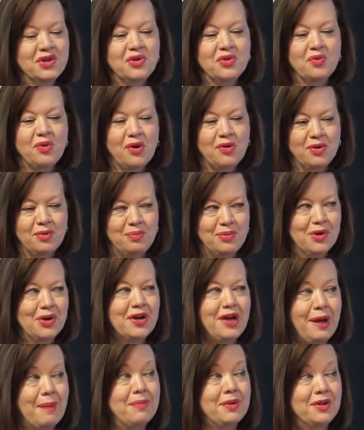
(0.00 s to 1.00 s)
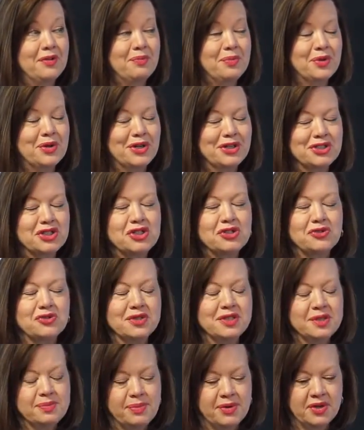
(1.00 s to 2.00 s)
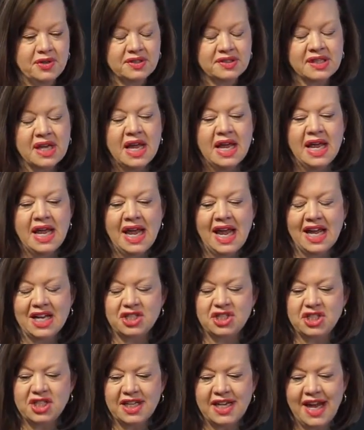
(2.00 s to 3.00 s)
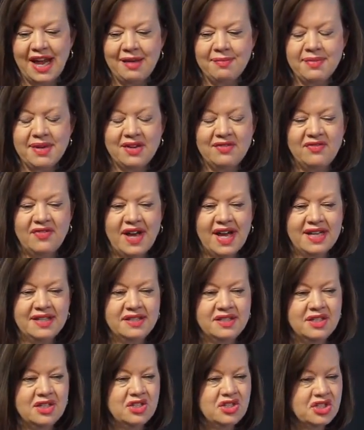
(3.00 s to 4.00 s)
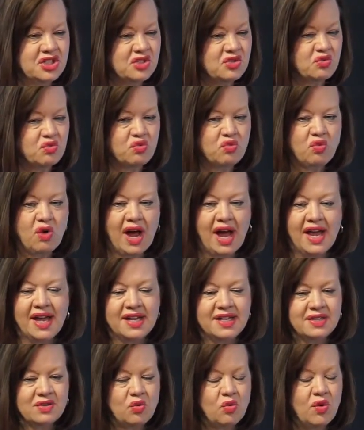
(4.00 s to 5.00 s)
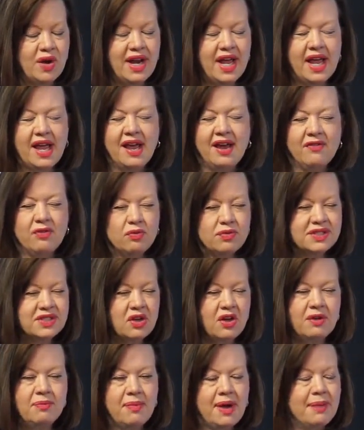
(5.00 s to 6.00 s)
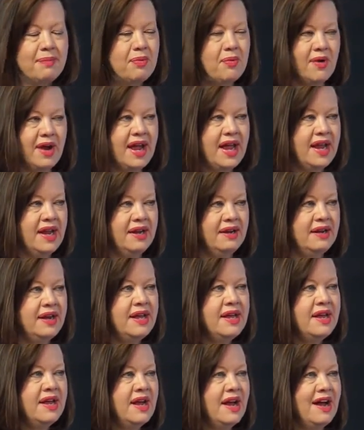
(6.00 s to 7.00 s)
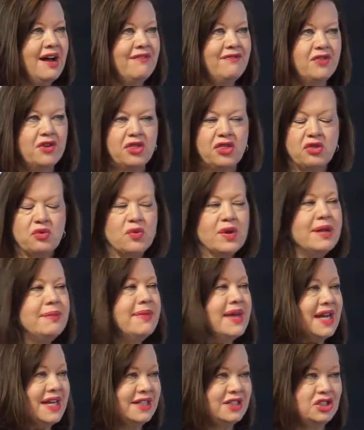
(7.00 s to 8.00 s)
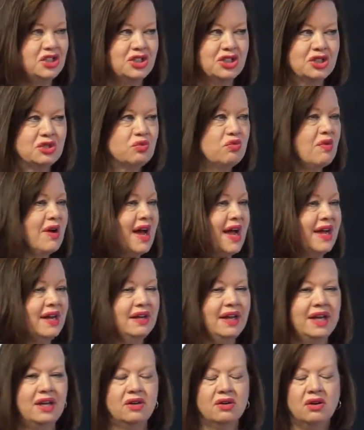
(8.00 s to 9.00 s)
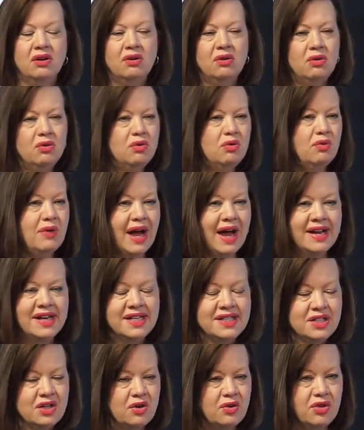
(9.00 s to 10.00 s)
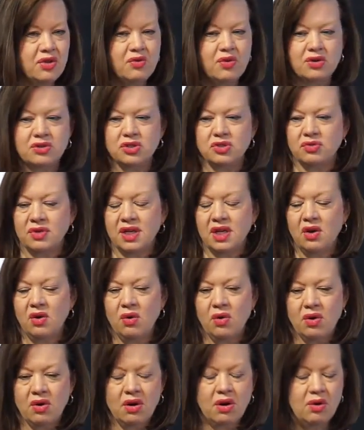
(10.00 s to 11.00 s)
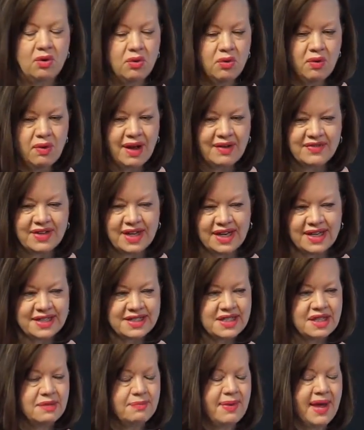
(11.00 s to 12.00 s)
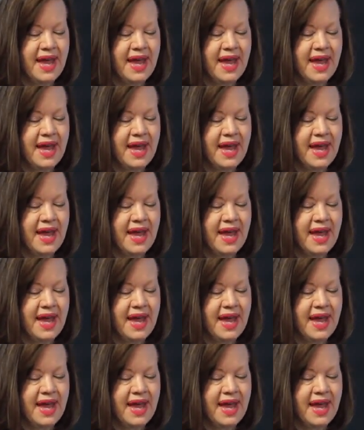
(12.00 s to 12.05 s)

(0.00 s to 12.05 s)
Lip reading: who wrote a couple of books, children's books. And she gave me advice to just write whatever was on my brain for 3 minutes. Just write, like, oh, I need to go to the grocery, or, oh, I've got to get to the